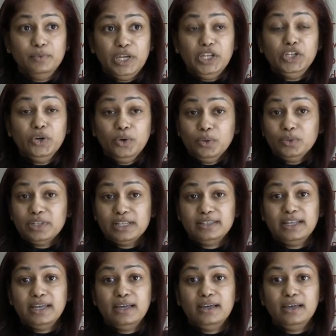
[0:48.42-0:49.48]
We know
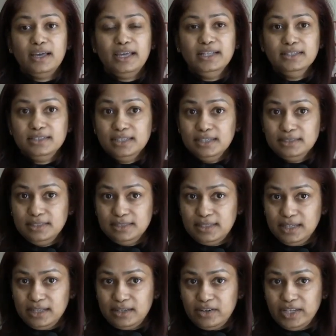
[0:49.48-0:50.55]
that the incidence is
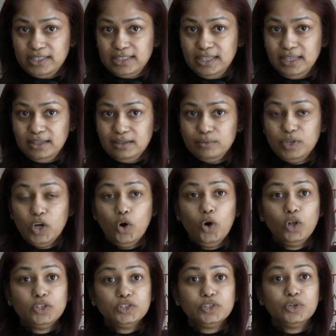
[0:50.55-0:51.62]
increasing. We
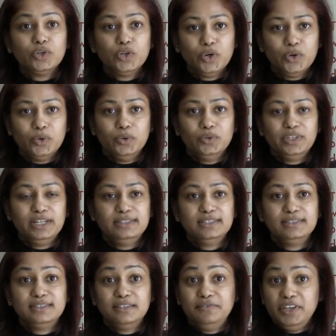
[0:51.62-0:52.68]
also know that
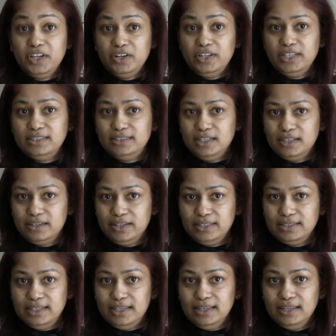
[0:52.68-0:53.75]
the severity is
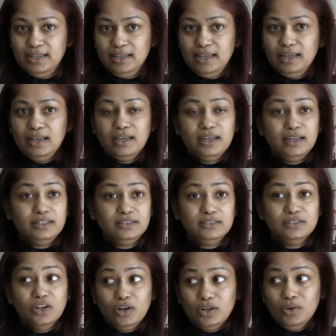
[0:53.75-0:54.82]
increasing.
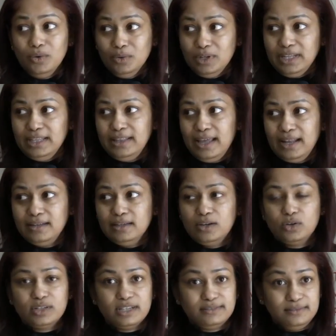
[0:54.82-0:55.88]
It's not only that
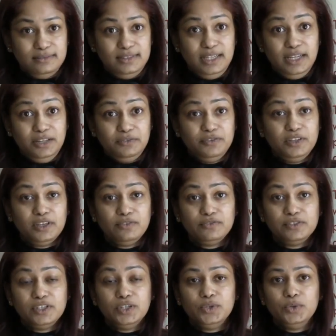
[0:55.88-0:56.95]
C. diff
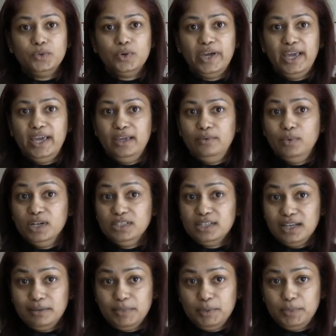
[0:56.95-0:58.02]
gives you a
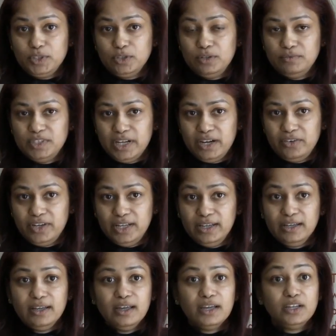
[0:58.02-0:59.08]
one-time episode of
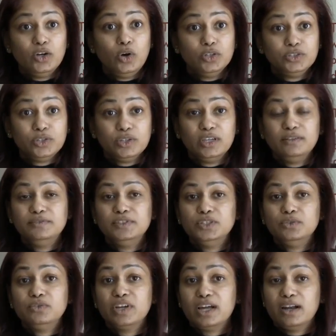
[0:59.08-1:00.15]
diarrhea, it also gives
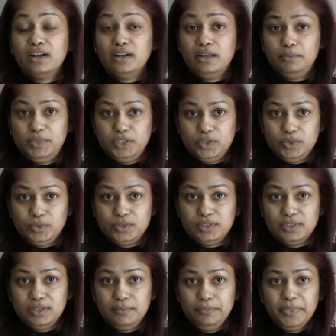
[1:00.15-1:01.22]
you recurrent
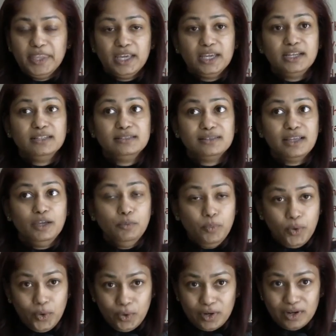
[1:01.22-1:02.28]
episodes. It is
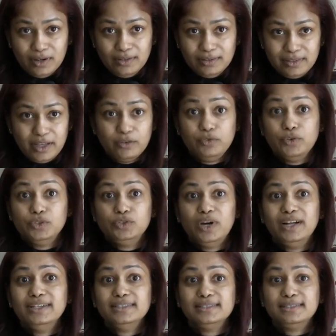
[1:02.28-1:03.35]
important, therefore, to
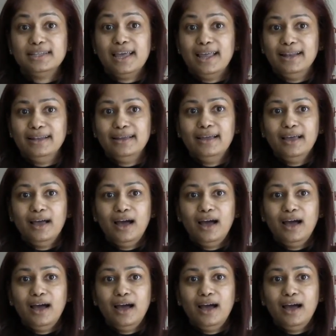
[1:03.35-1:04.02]
understand